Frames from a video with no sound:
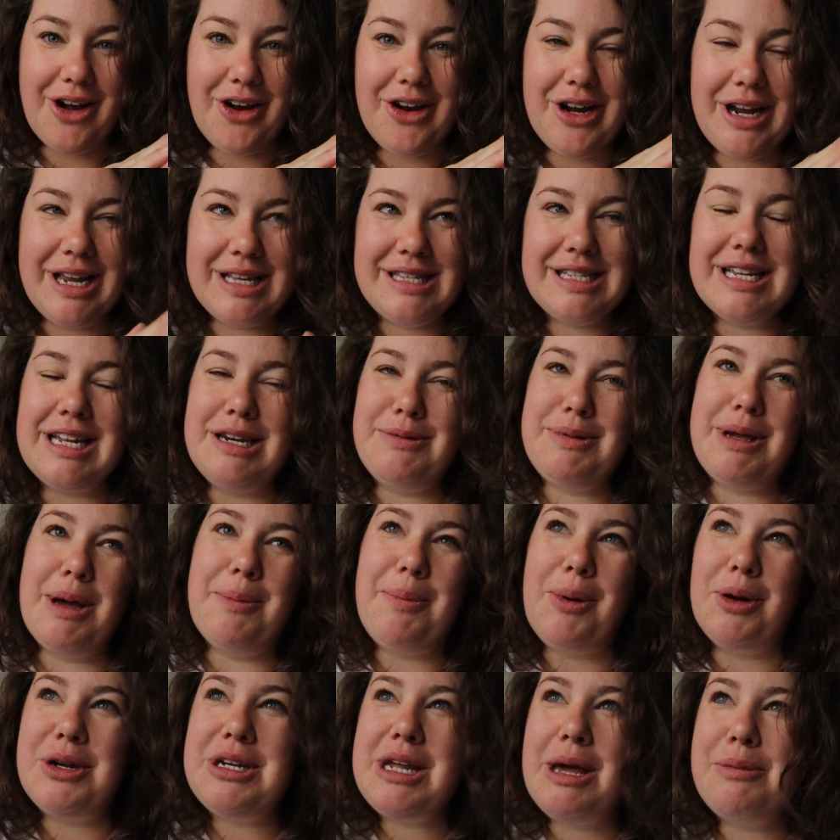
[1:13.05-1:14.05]
It's going to be a
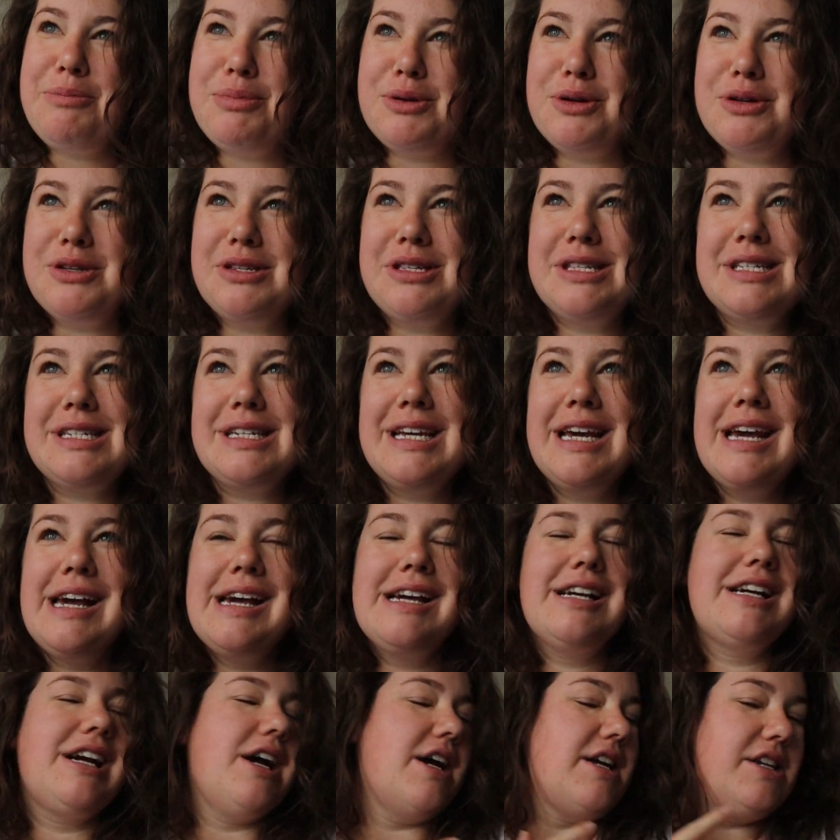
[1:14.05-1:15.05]
Bondi Boost
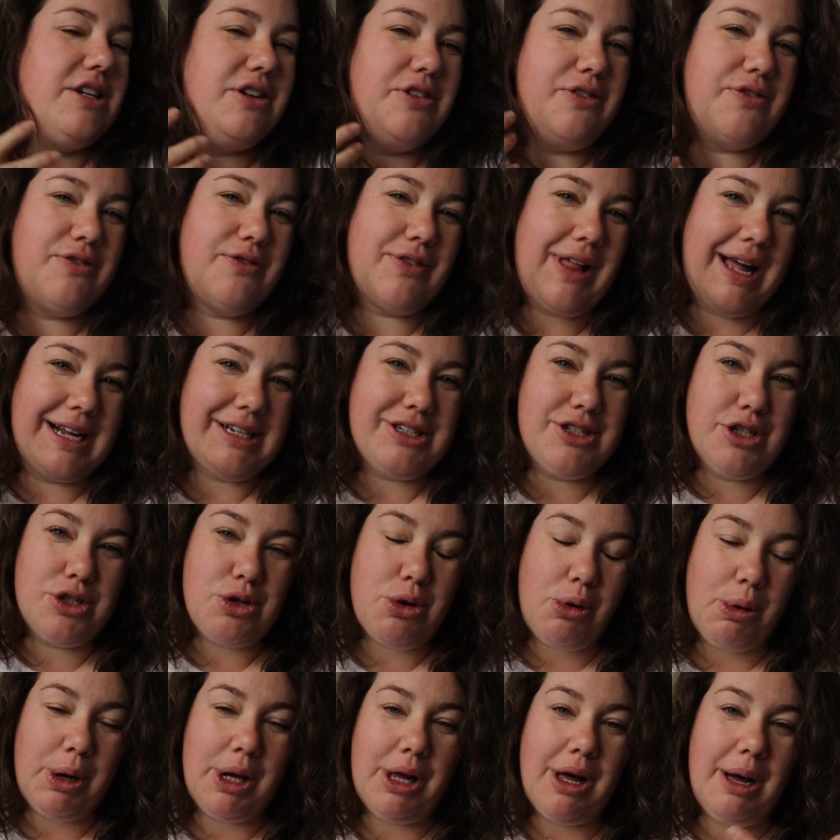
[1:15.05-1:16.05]
kind of like
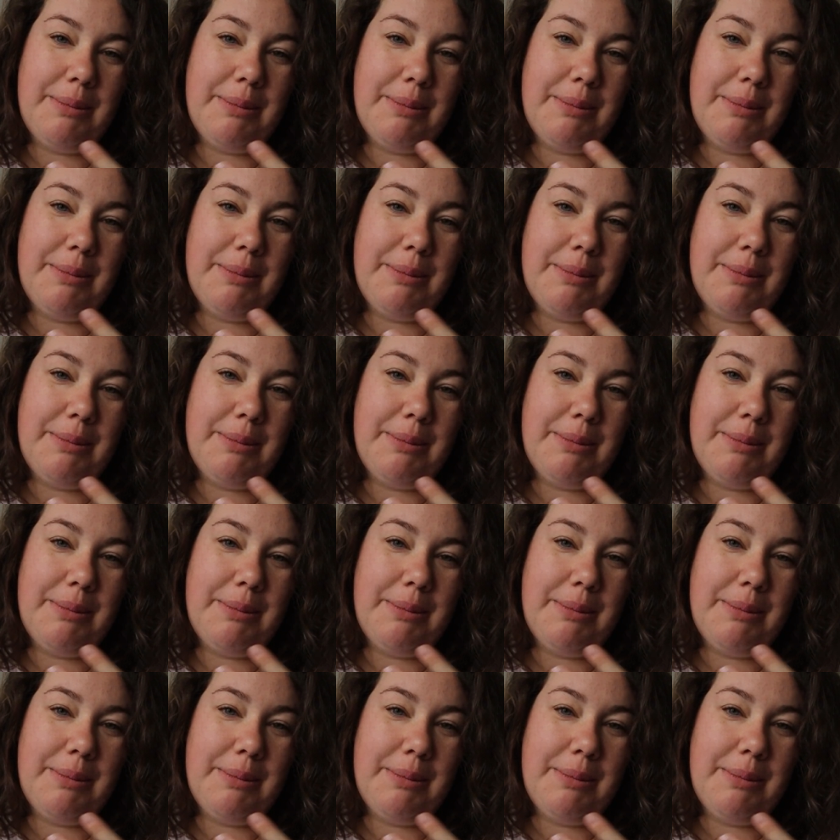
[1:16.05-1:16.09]
tutorial.